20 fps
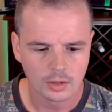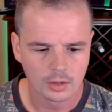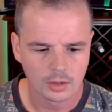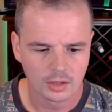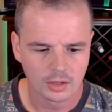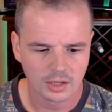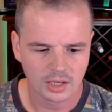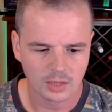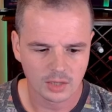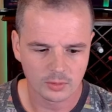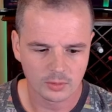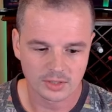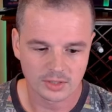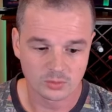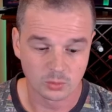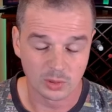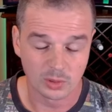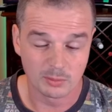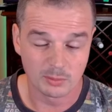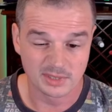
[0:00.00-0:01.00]
Well, there's
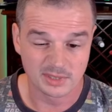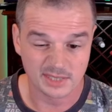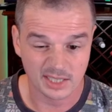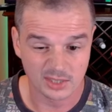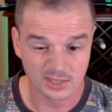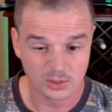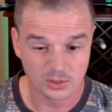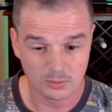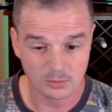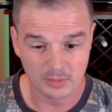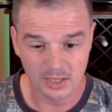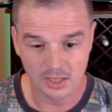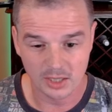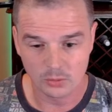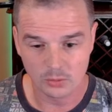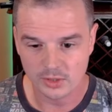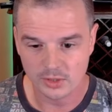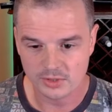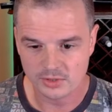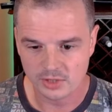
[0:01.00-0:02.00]
one Beside You main,
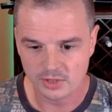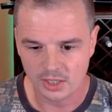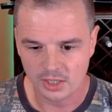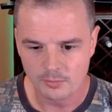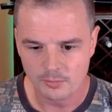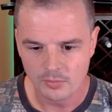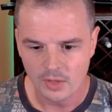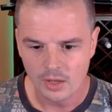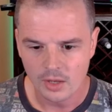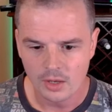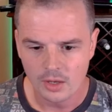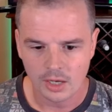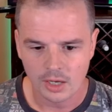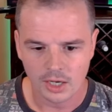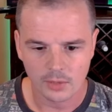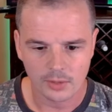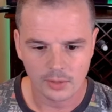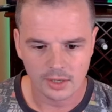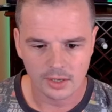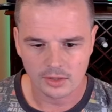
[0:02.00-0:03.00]
one side.
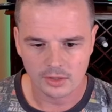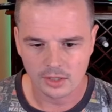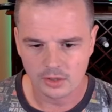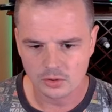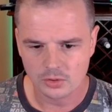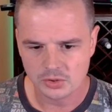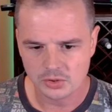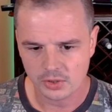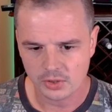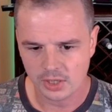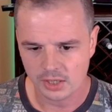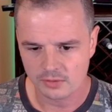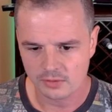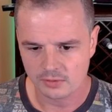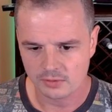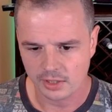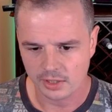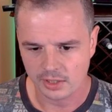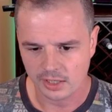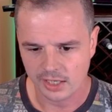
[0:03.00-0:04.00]
Anyway, they also have
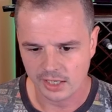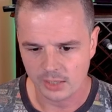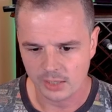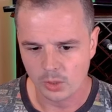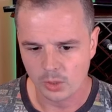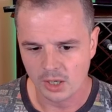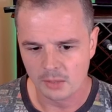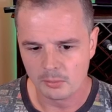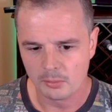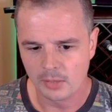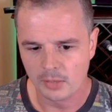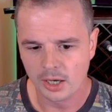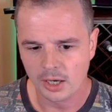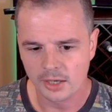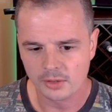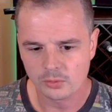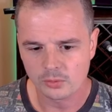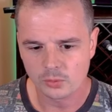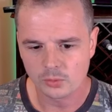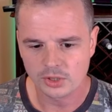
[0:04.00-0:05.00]
like Haywire
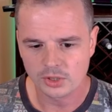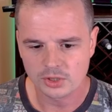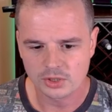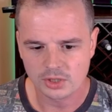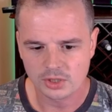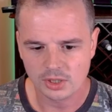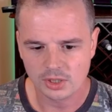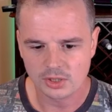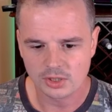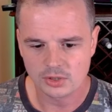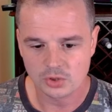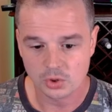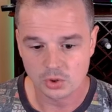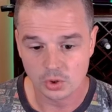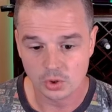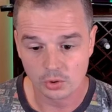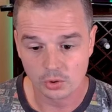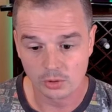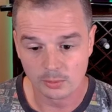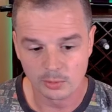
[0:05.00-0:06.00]
Might, which is
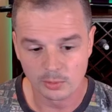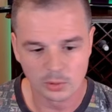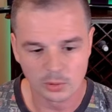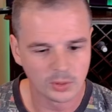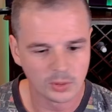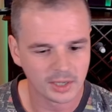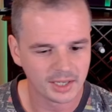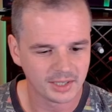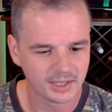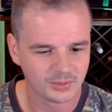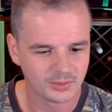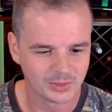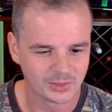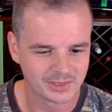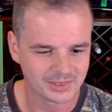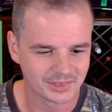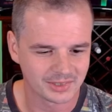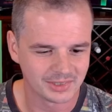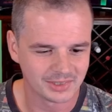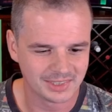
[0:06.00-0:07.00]
tutorable and was
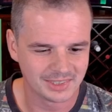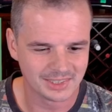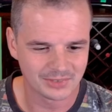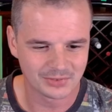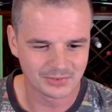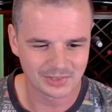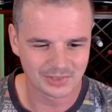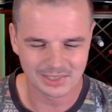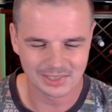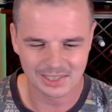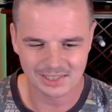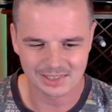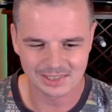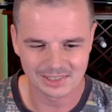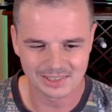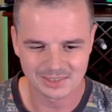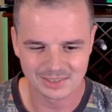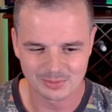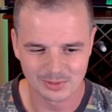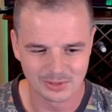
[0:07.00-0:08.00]
on a different deck
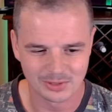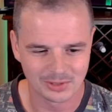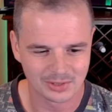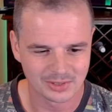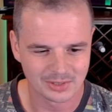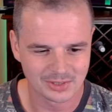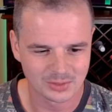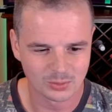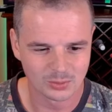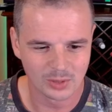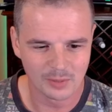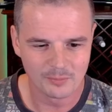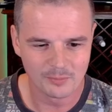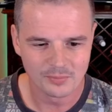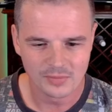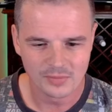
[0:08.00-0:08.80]
list, but not this one.